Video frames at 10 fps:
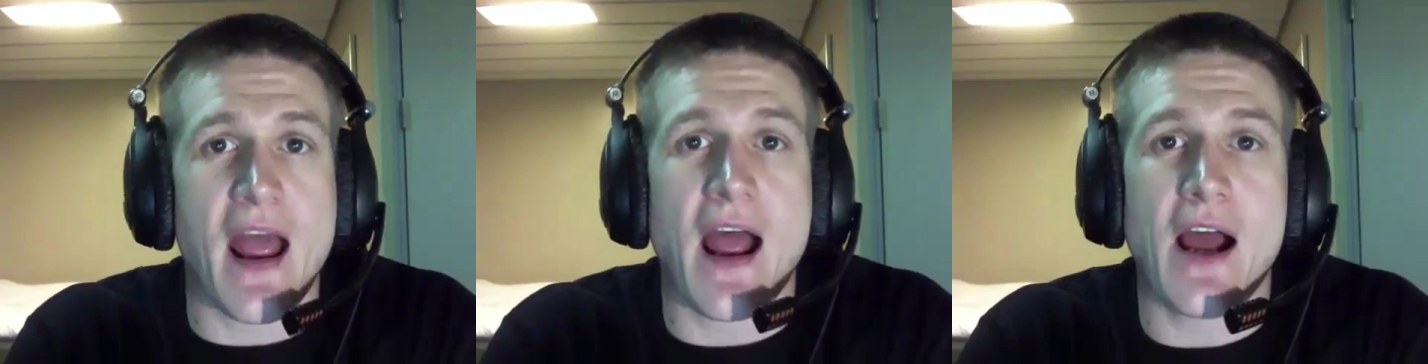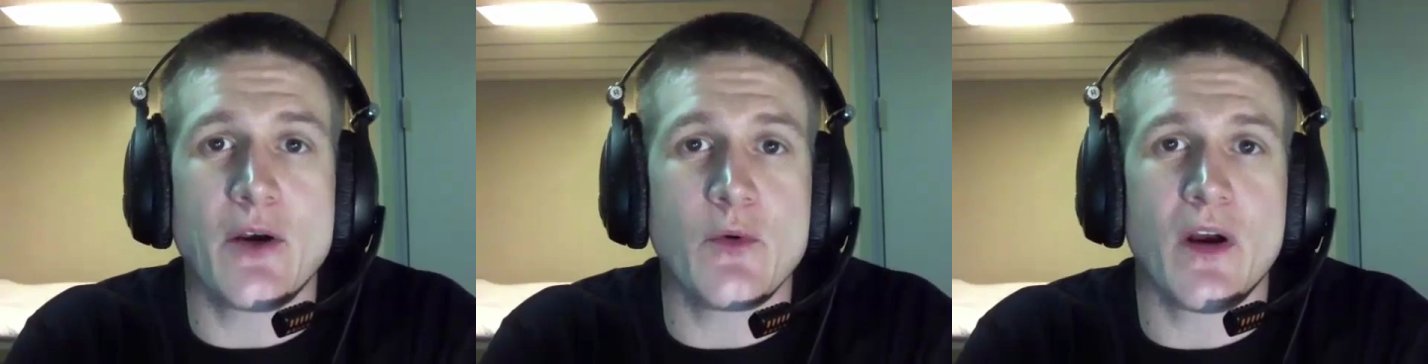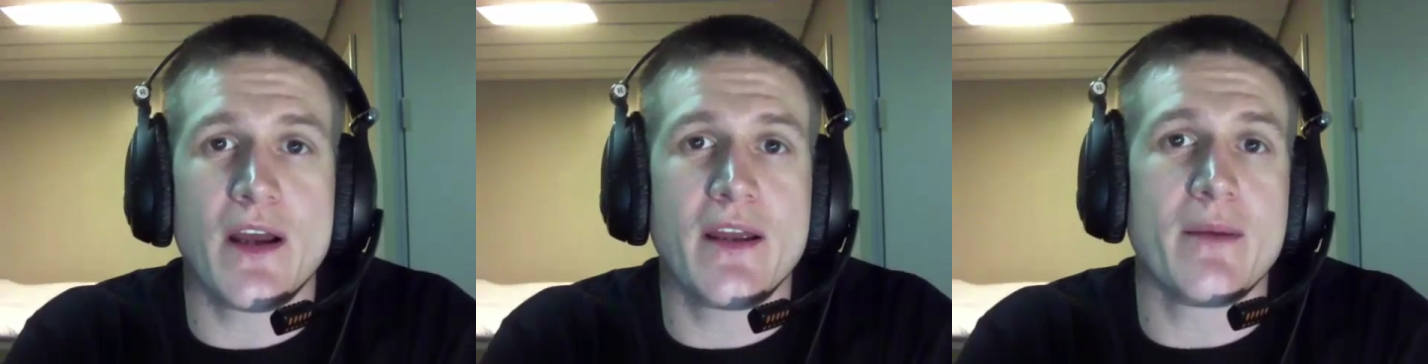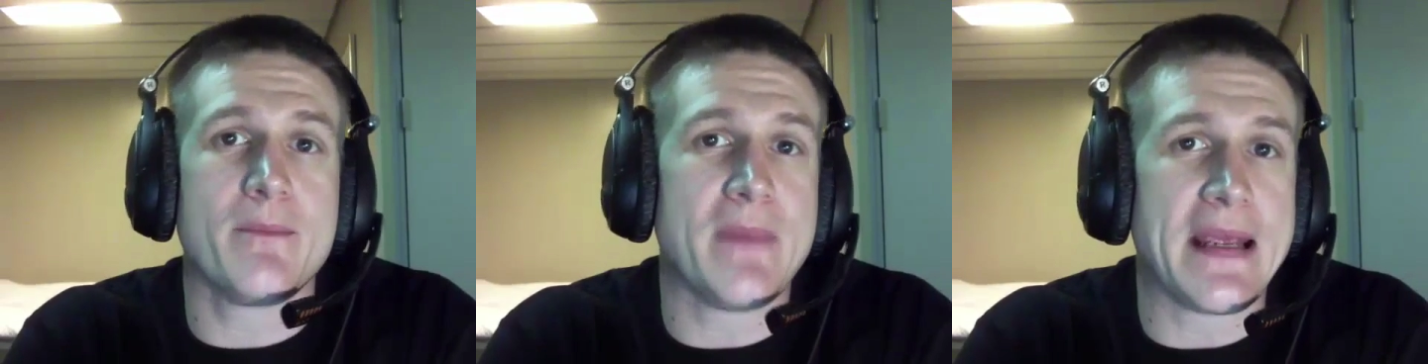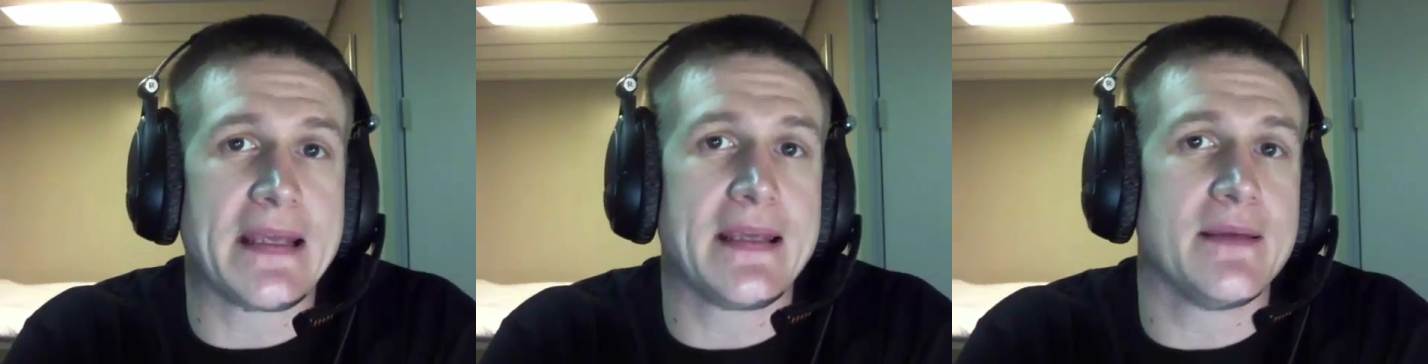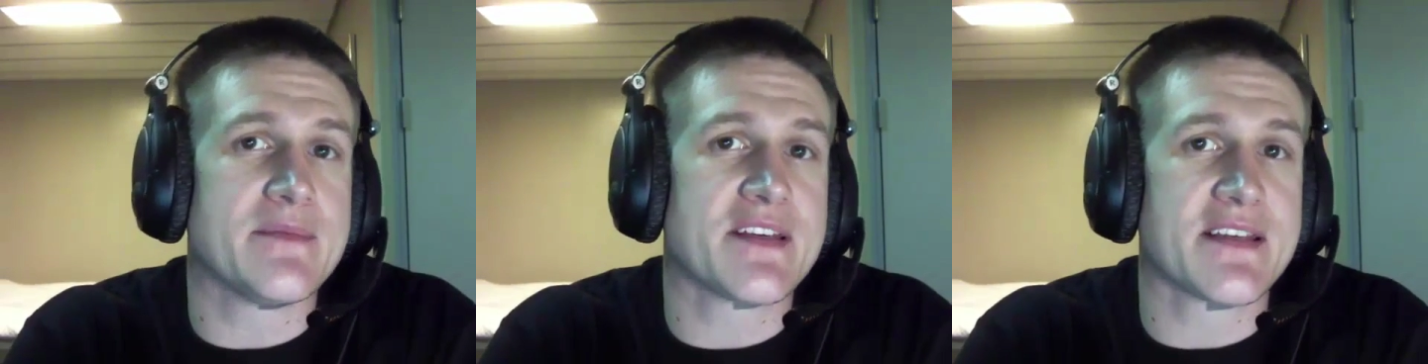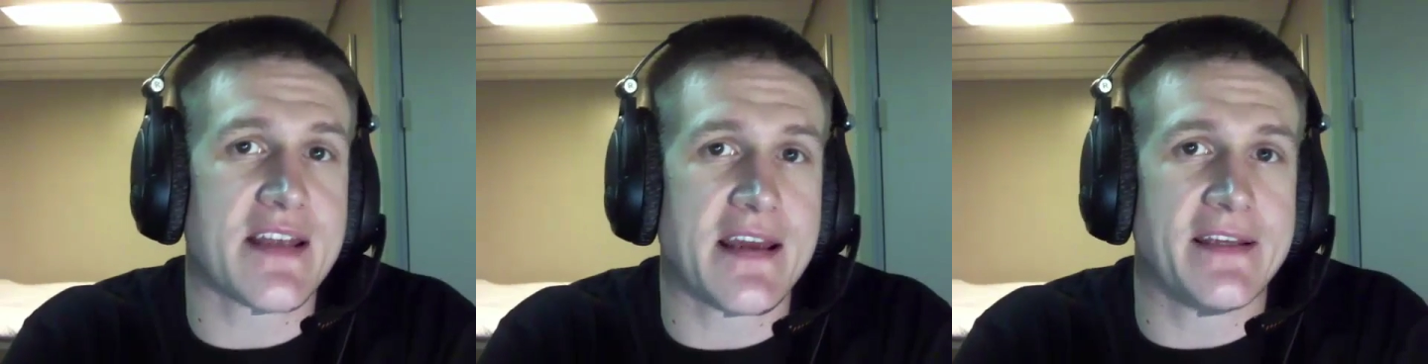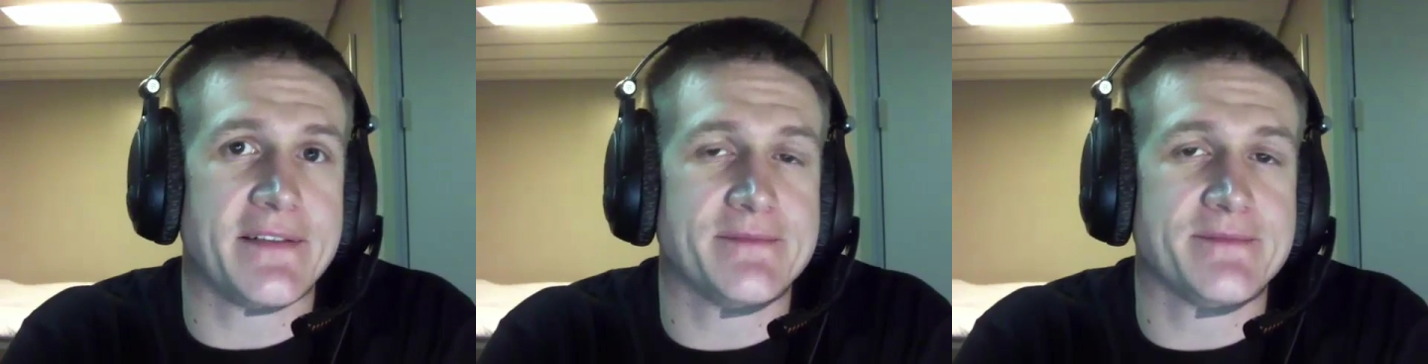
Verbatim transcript: "How do I make him stay?"